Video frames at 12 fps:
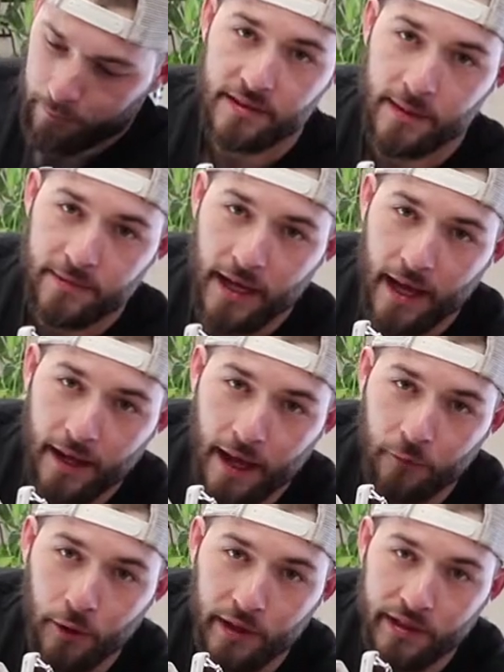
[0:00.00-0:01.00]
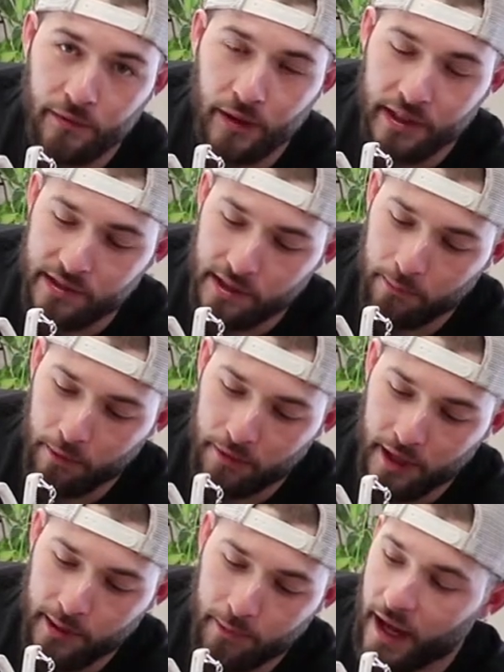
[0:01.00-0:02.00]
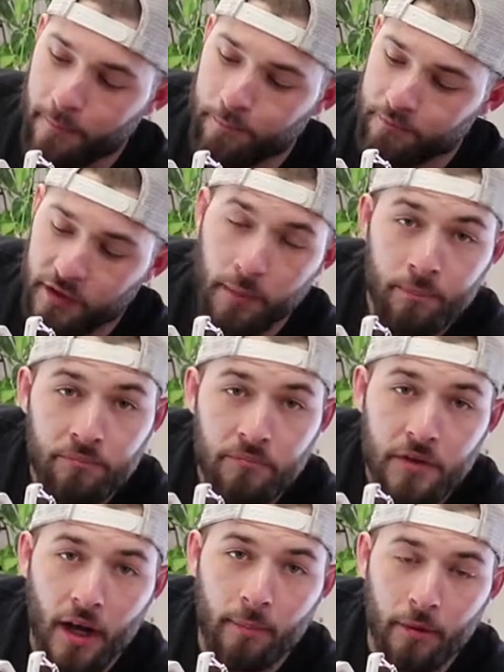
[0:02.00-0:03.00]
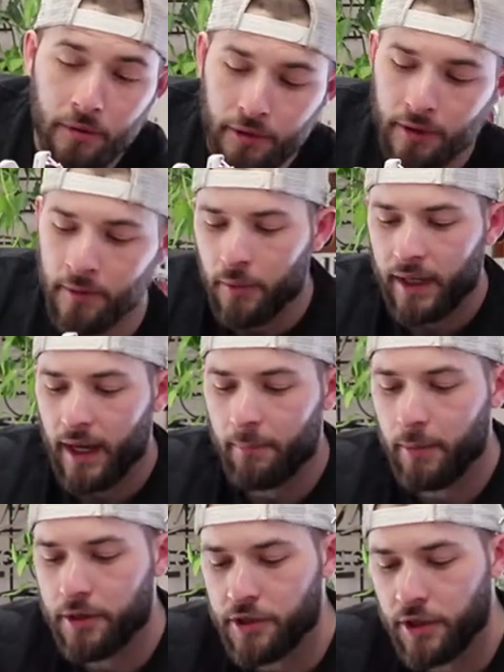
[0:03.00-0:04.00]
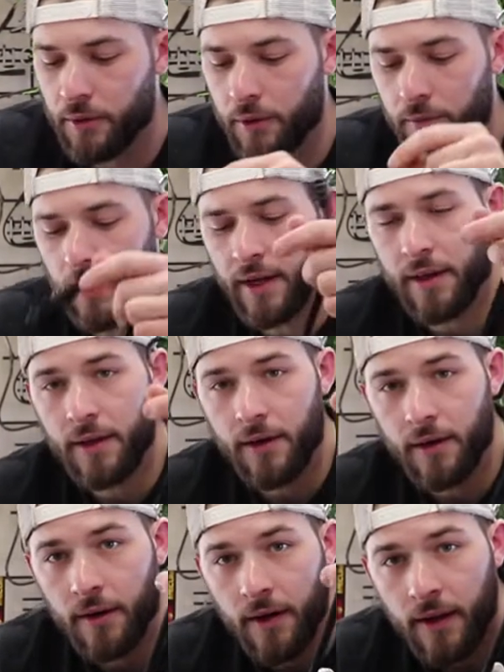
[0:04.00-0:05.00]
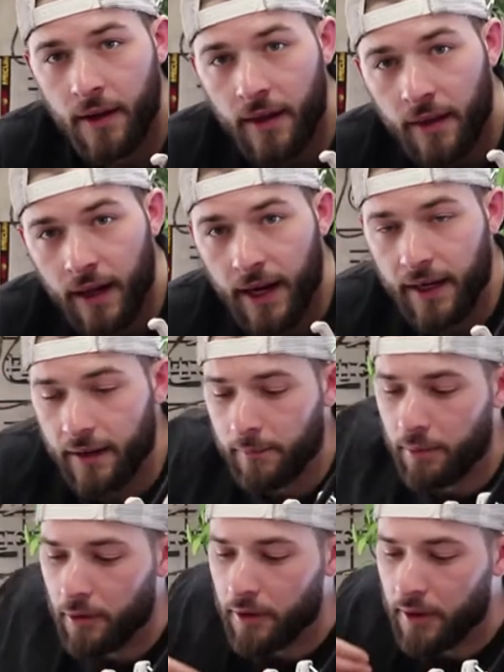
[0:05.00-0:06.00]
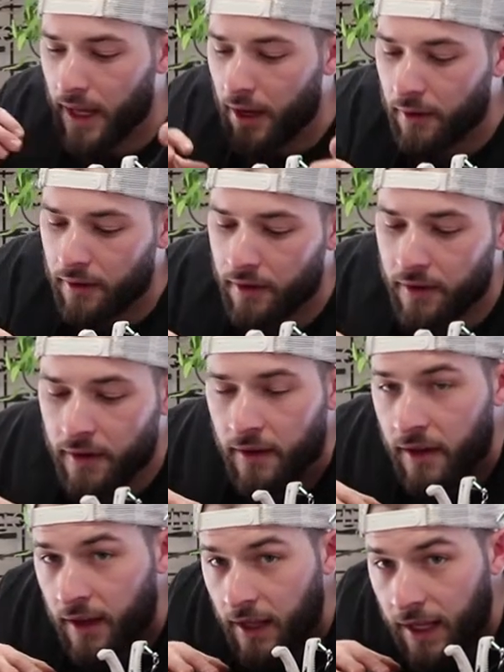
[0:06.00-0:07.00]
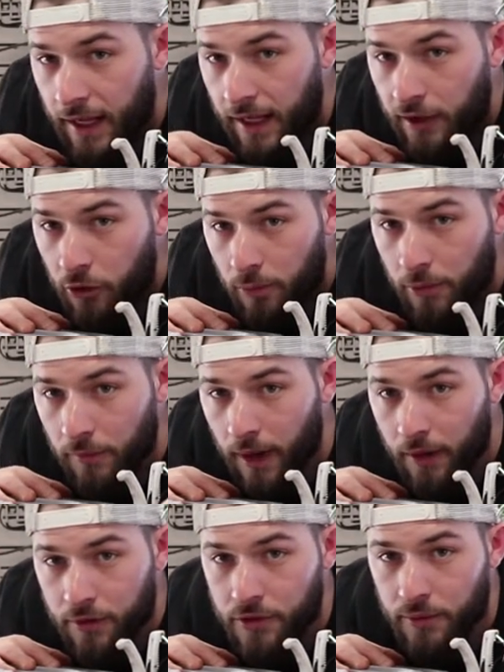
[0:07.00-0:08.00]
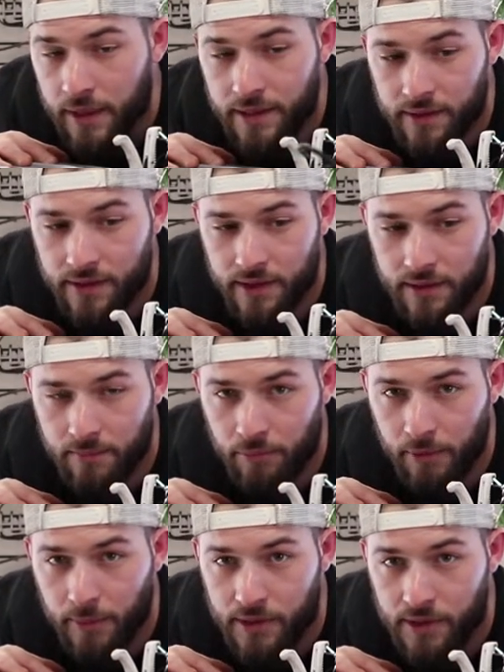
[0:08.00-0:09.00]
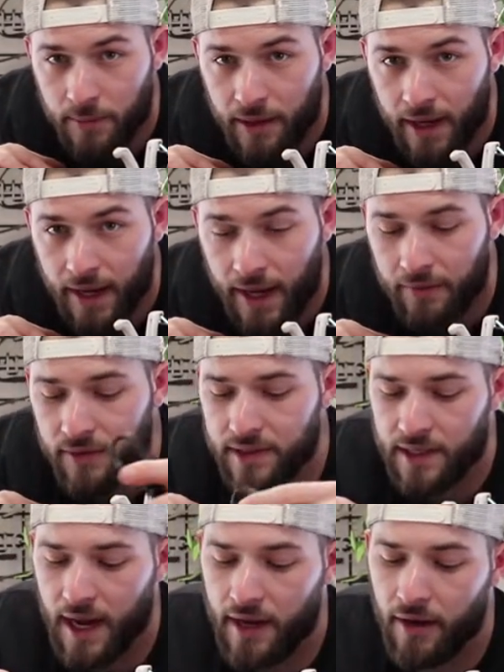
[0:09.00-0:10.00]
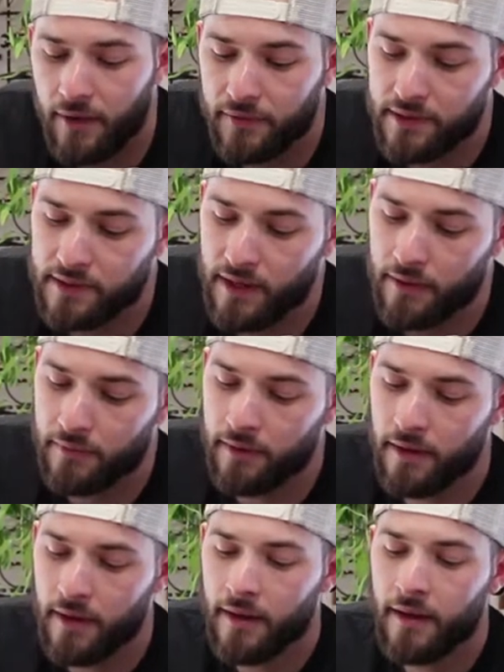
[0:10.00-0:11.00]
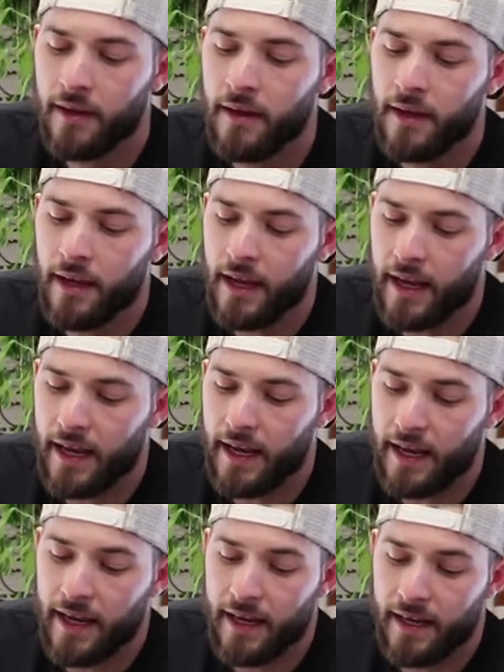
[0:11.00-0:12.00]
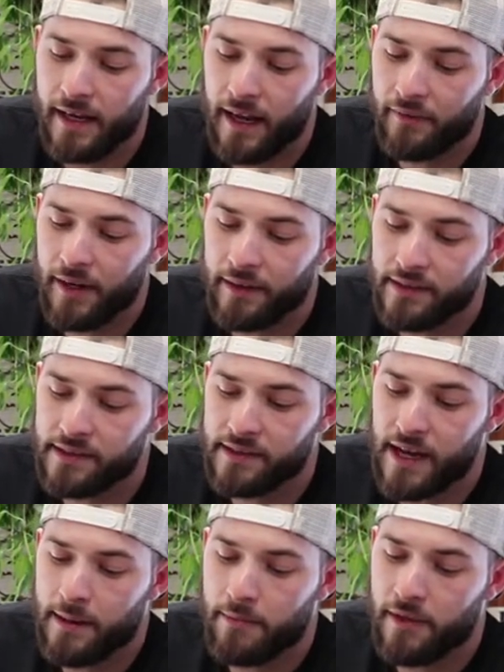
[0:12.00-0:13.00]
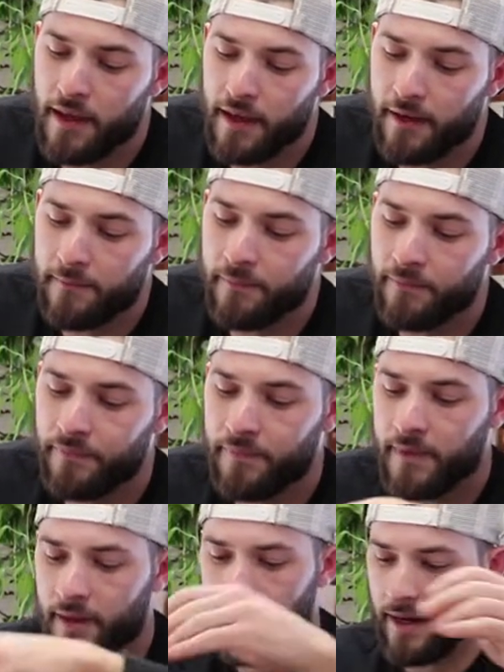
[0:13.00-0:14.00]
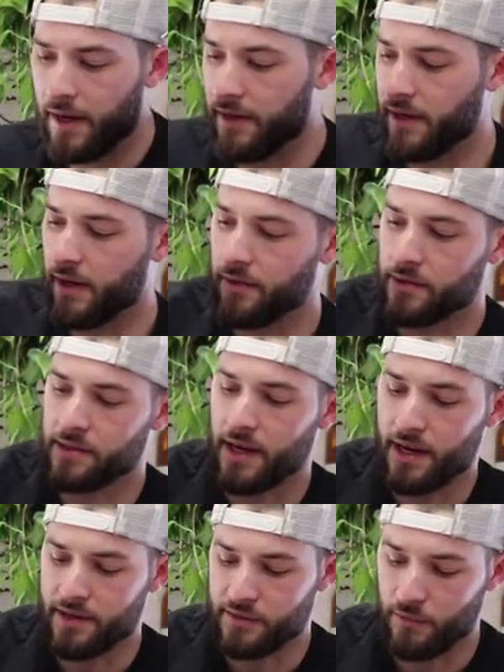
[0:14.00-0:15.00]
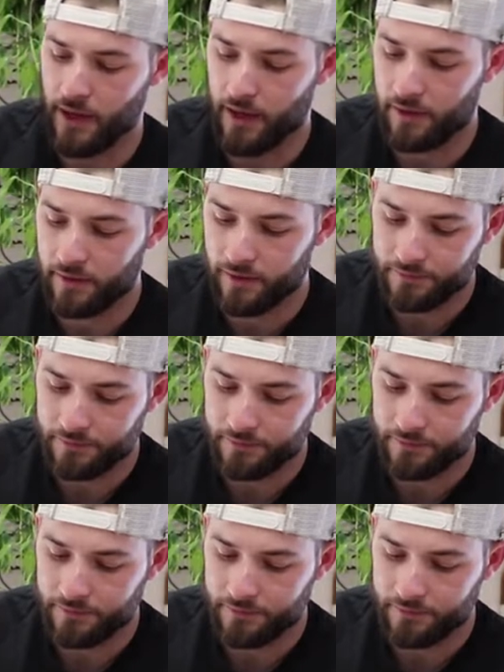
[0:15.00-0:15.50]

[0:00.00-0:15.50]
Zip tied on, really, really simple thing. Yeah, so cup holder. We got bungee cord right here that I can pull out and loop around trees. This is pretty much something I have to tie off to stuff and I've got the same thing on the other side as well.